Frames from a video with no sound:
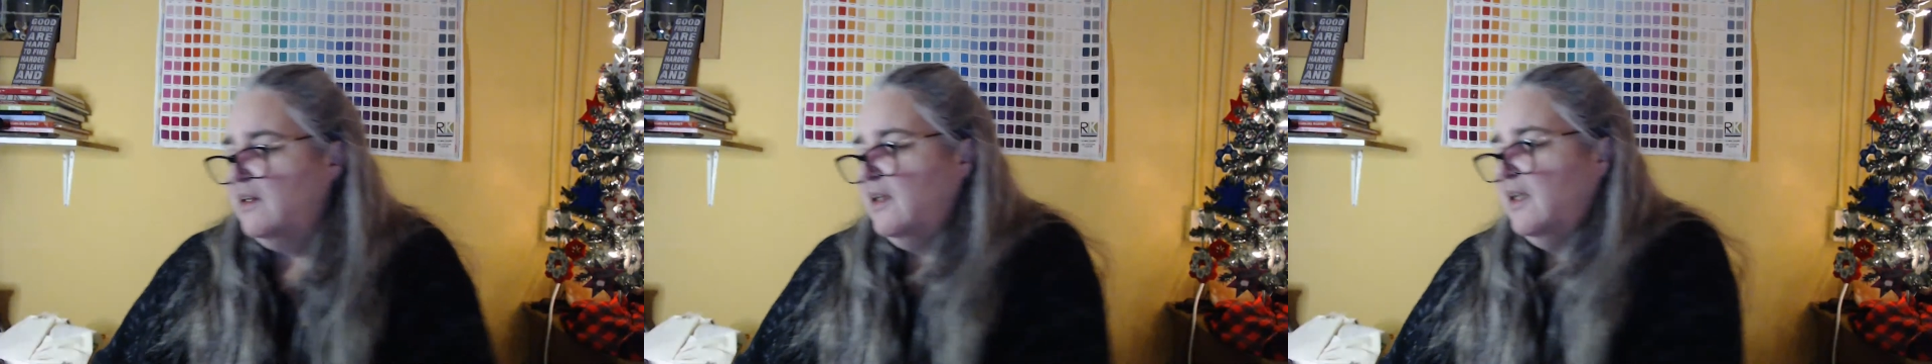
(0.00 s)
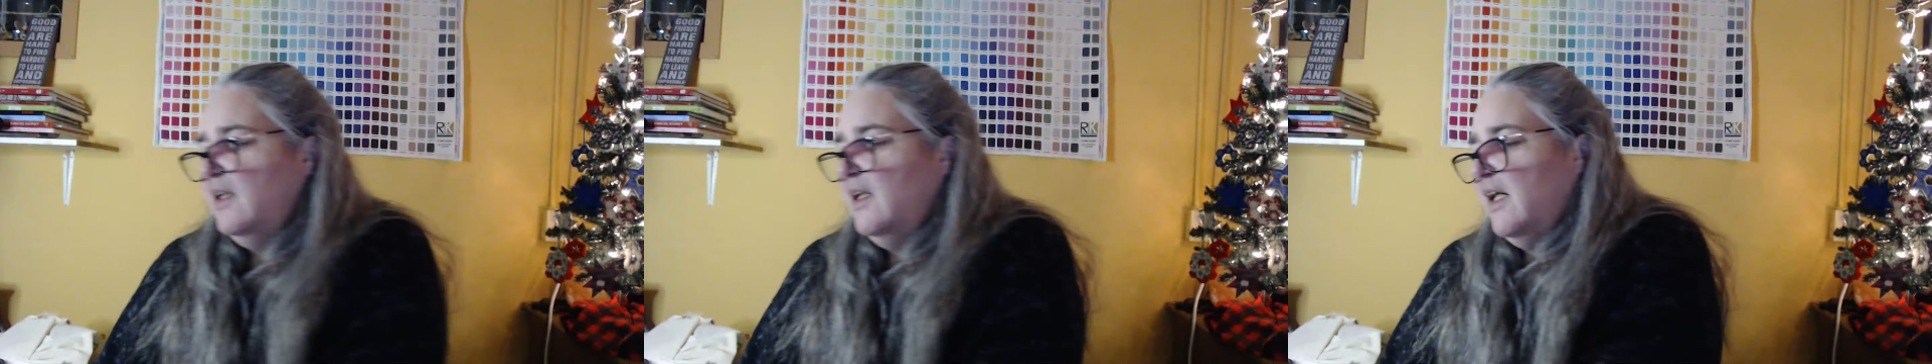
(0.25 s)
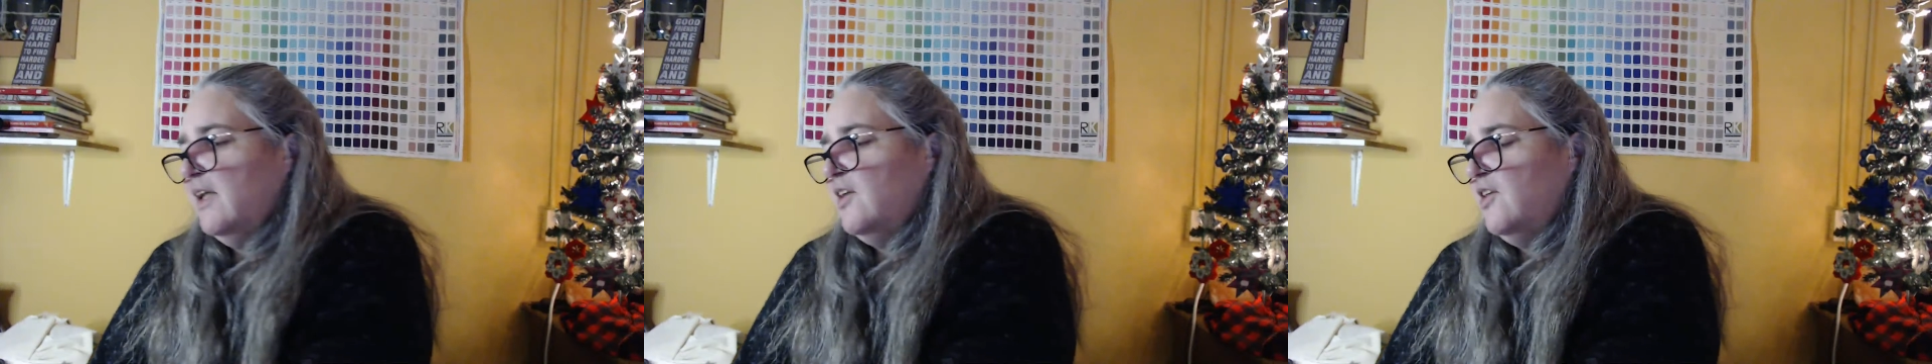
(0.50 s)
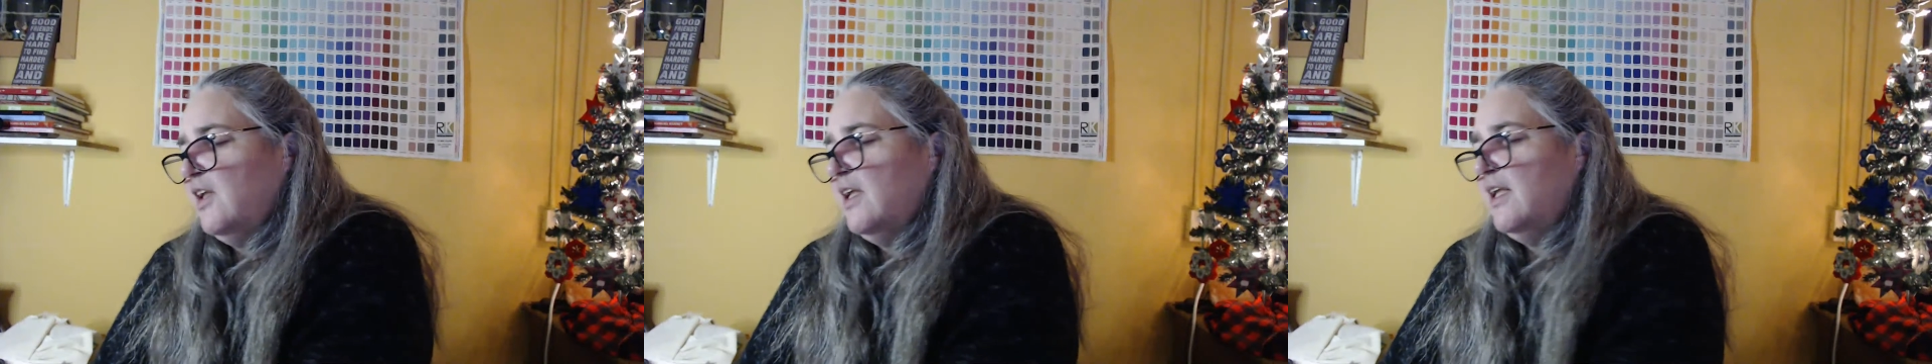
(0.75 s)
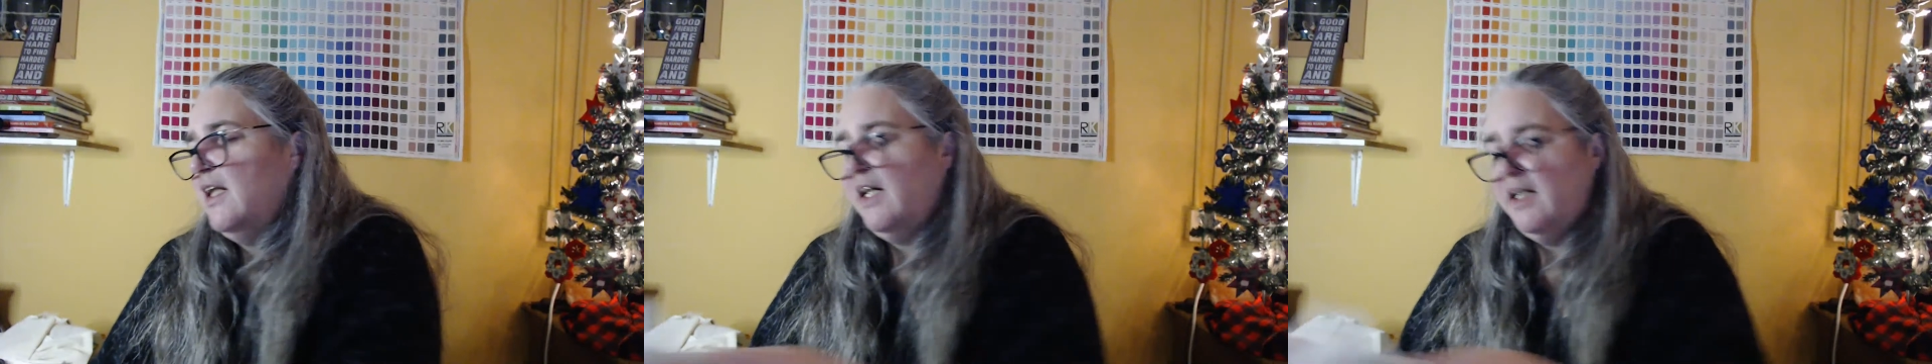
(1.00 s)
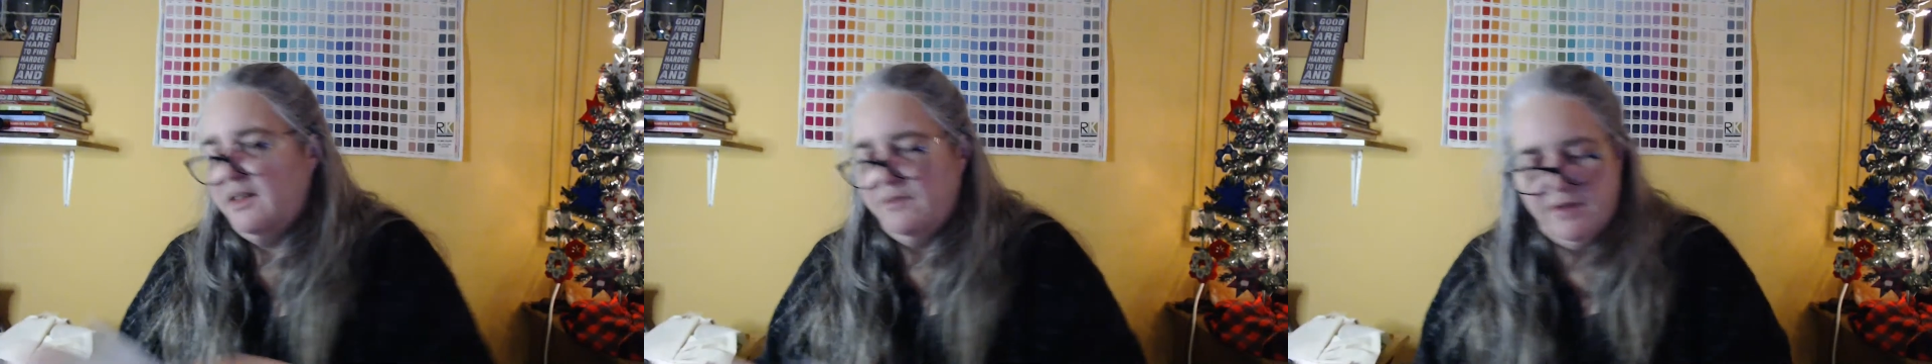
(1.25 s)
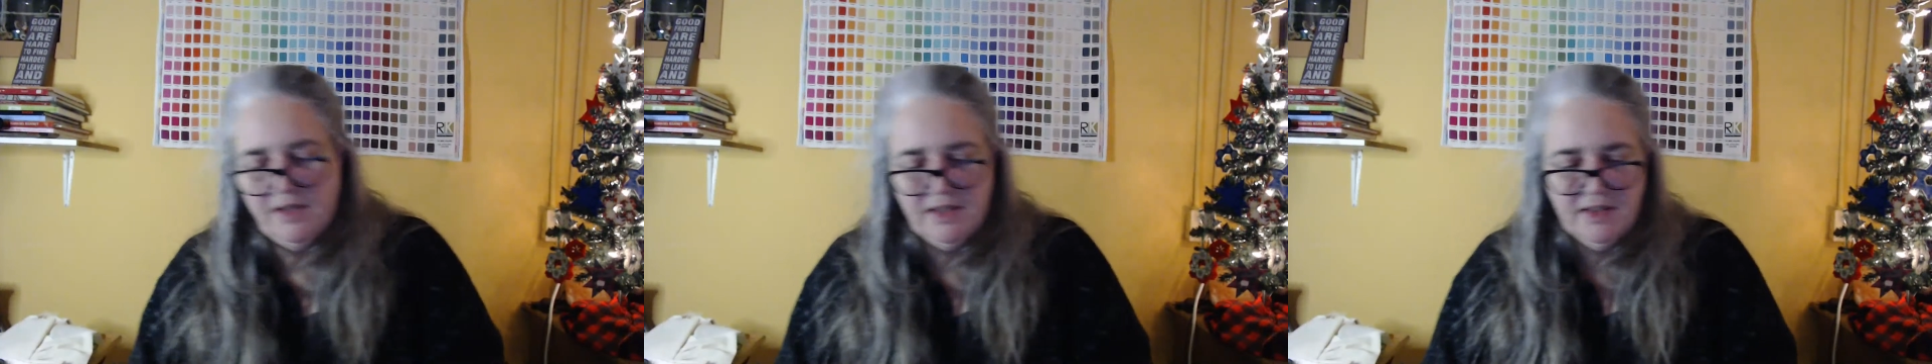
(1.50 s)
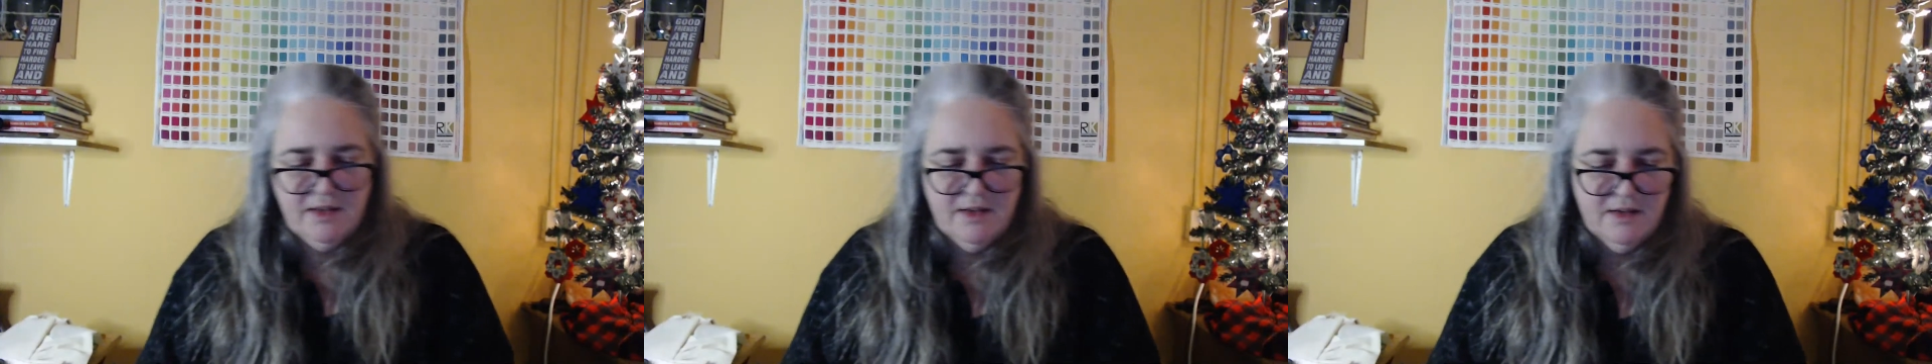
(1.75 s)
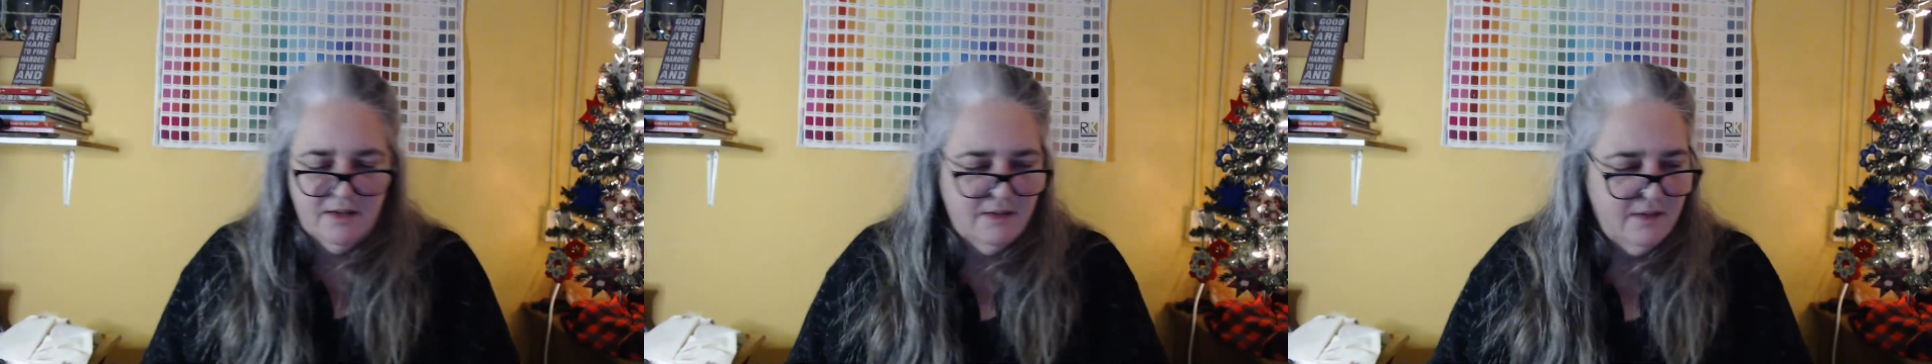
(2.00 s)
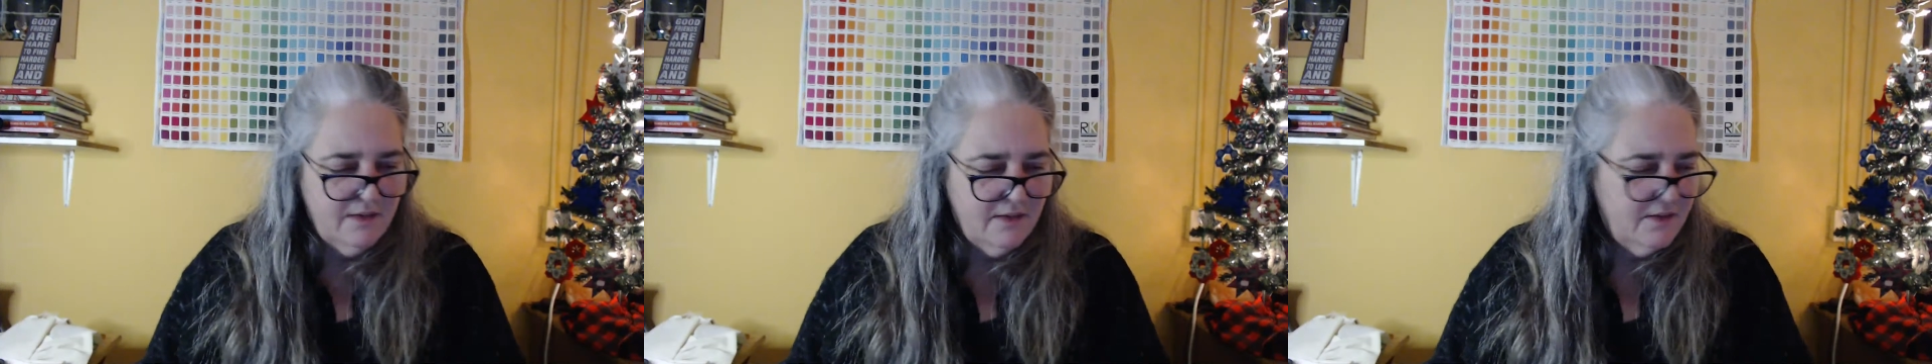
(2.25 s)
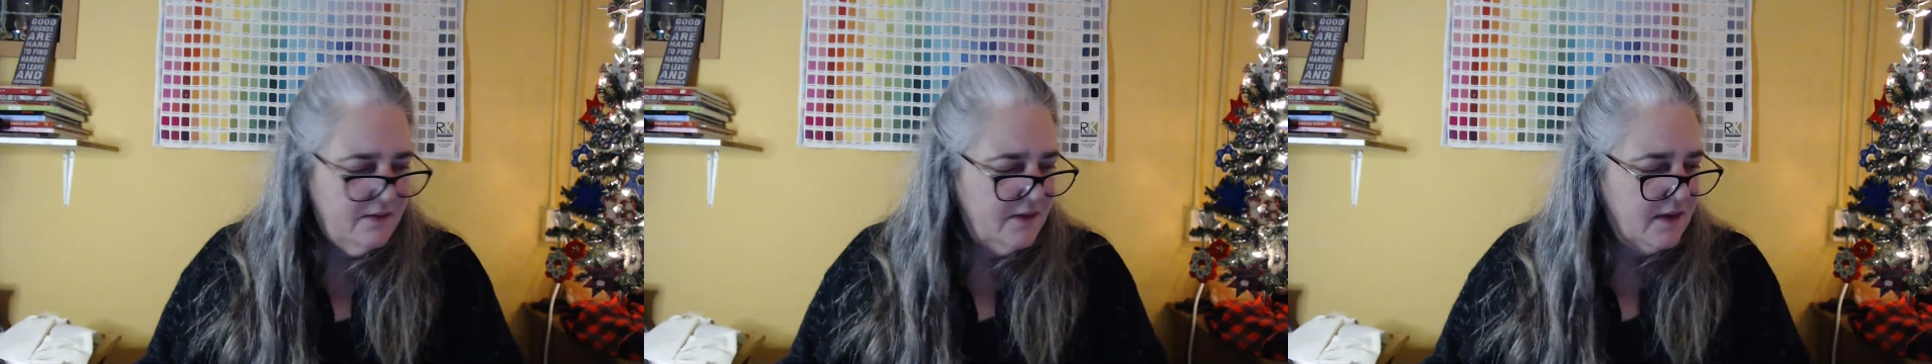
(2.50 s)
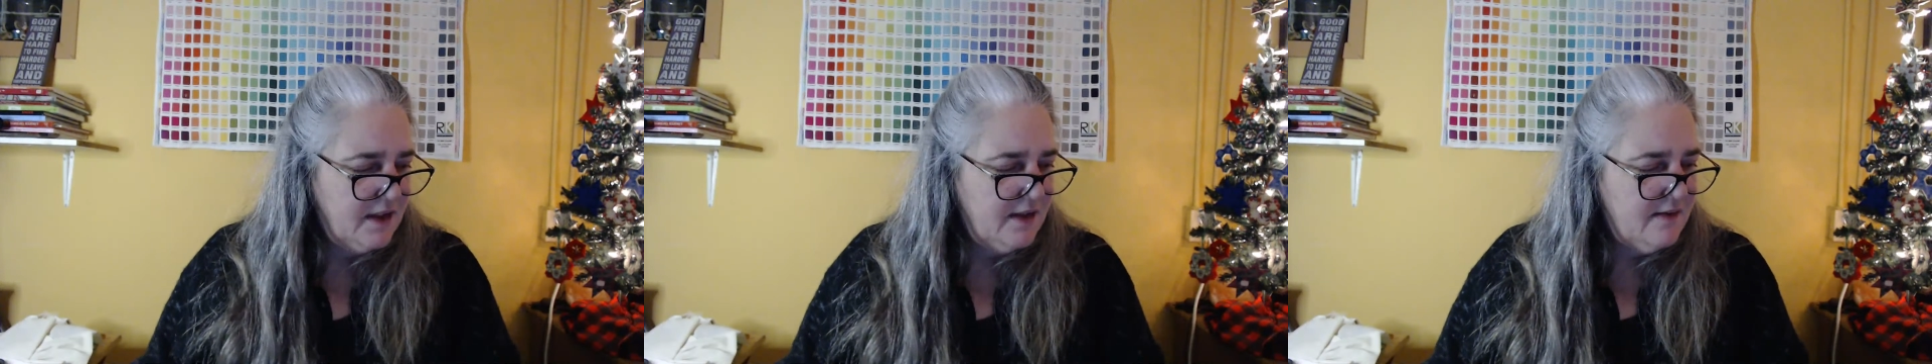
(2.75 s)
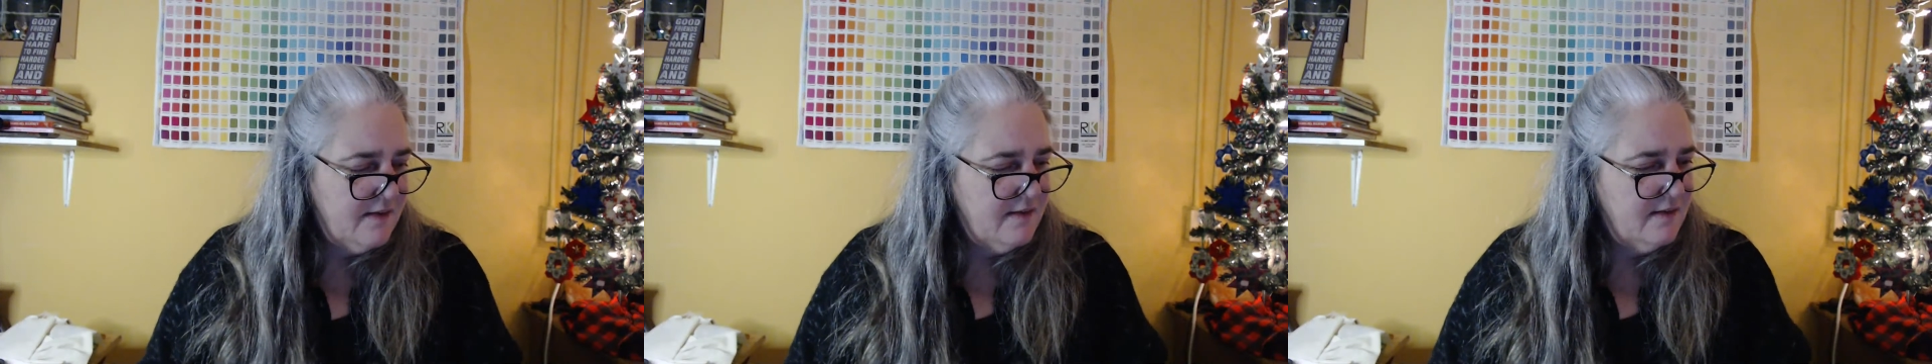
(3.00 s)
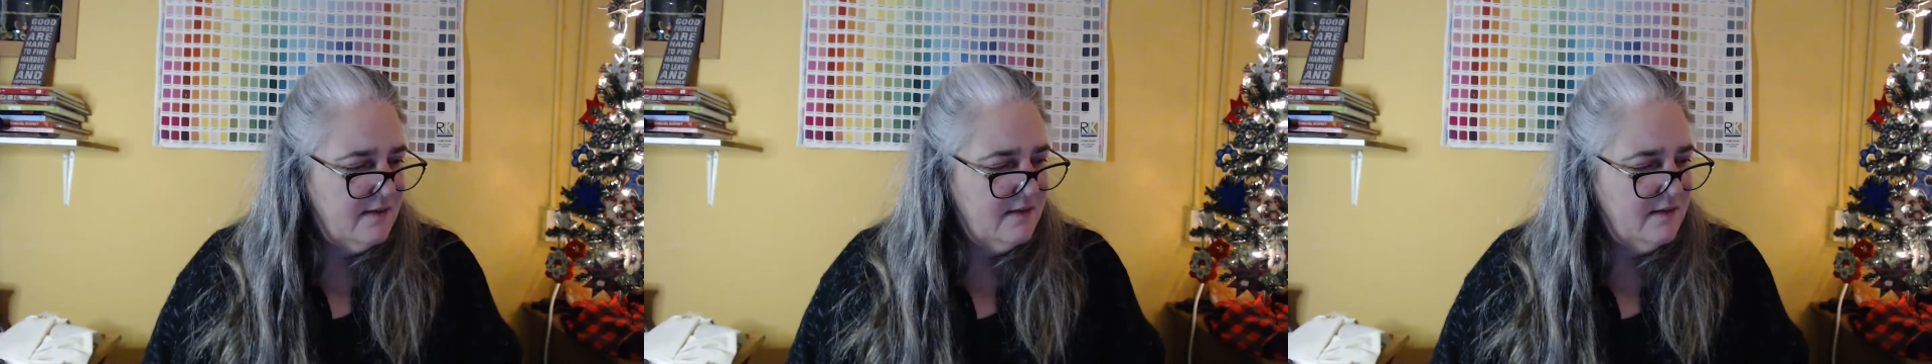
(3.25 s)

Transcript: And actually, that one, well, let's